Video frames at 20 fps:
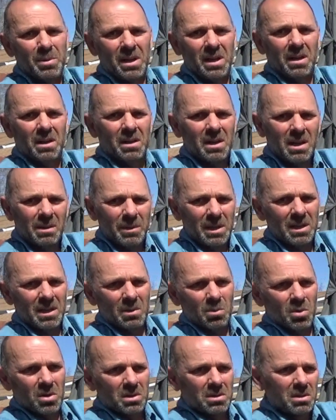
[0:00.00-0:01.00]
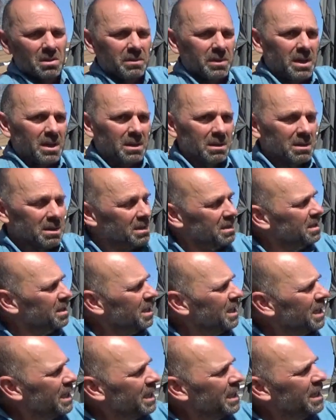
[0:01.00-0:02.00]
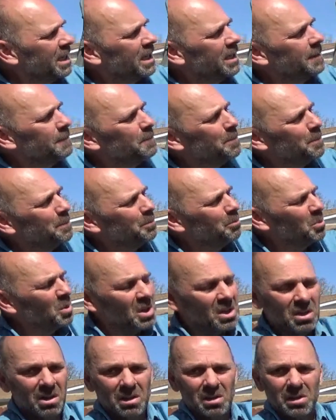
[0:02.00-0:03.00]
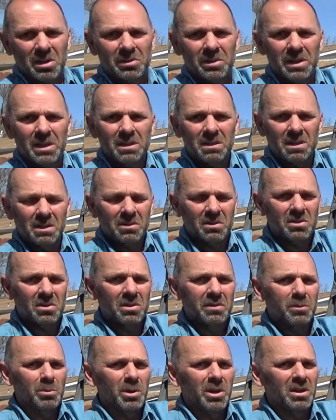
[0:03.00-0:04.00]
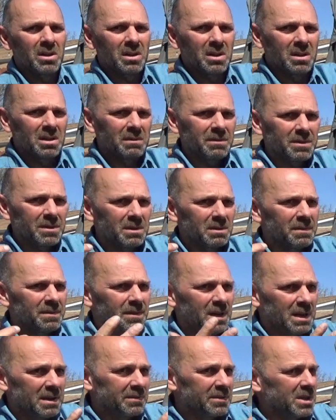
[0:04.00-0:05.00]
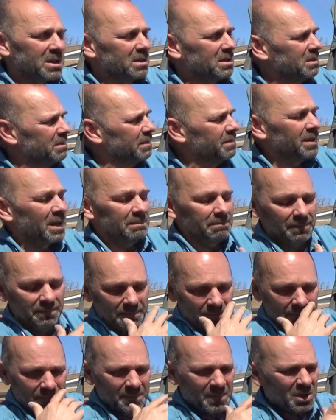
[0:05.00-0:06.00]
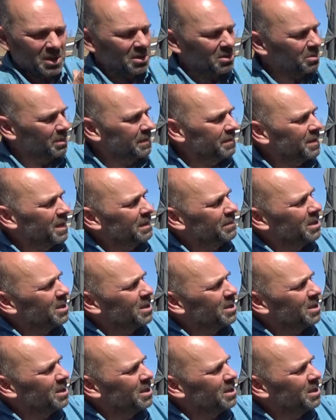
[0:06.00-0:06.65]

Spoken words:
County. I mean, I worked over there at the CIA, the Culinary Institute of America, for excuse me, 5